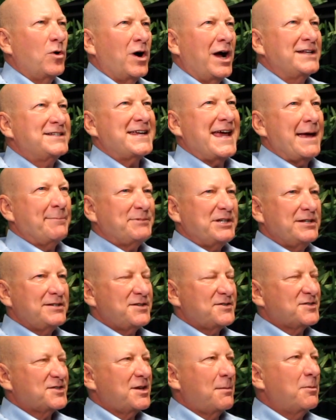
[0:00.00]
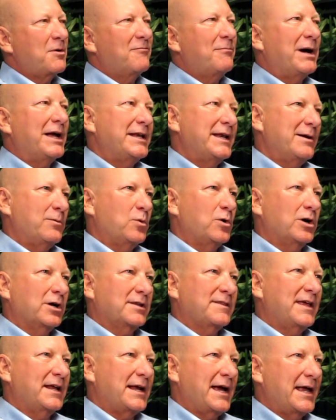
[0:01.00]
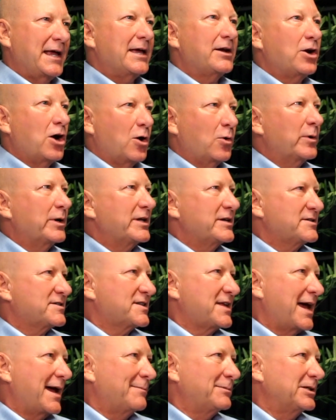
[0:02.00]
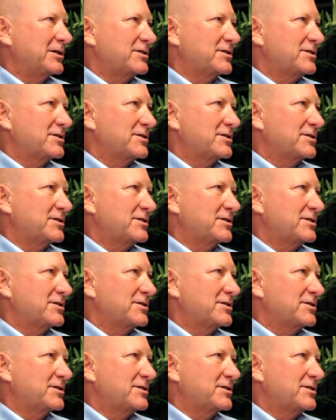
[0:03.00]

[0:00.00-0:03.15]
I tapped into some of my network that I had already established,